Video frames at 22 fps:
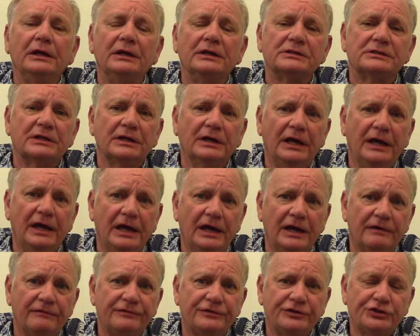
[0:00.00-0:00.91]
is going to
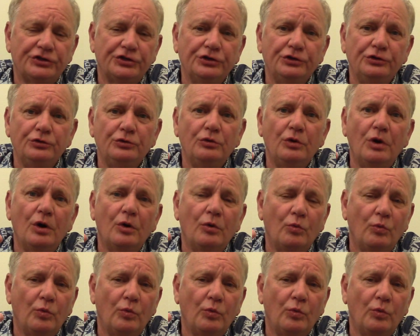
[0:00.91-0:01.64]
have two